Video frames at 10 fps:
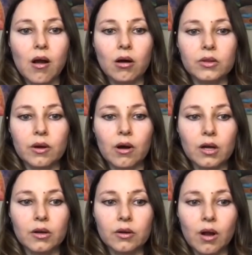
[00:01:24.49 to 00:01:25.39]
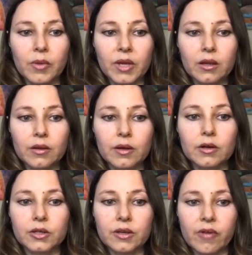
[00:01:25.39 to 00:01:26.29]
on autonomic
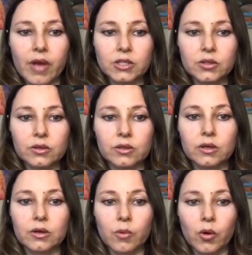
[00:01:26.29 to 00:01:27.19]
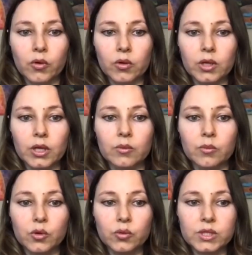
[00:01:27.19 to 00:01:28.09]
cardiovascular, hormonal, and
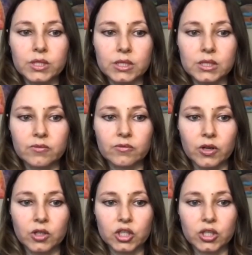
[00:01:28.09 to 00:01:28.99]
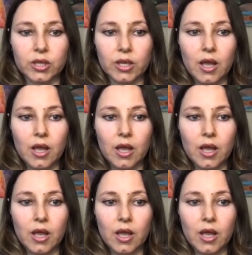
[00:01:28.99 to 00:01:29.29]
immune system function,